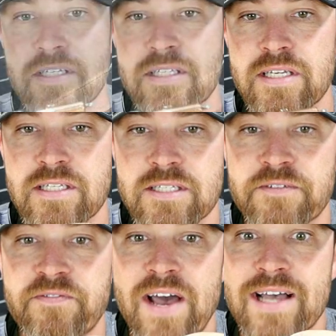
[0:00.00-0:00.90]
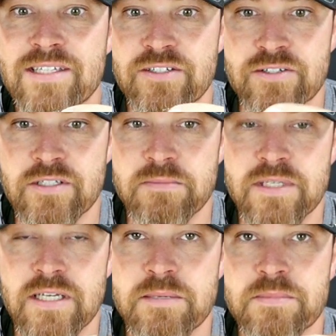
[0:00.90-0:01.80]
these things as fasteners
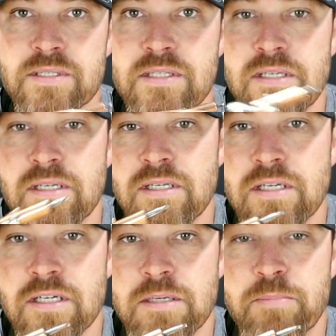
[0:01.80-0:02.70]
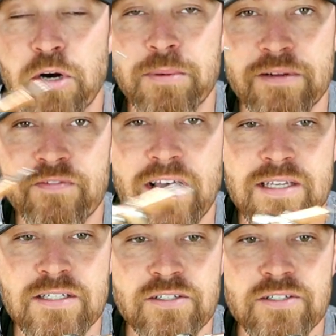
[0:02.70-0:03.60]
sometimes, permanent
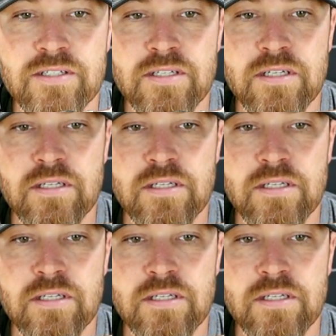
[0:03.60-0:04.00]
fasteners.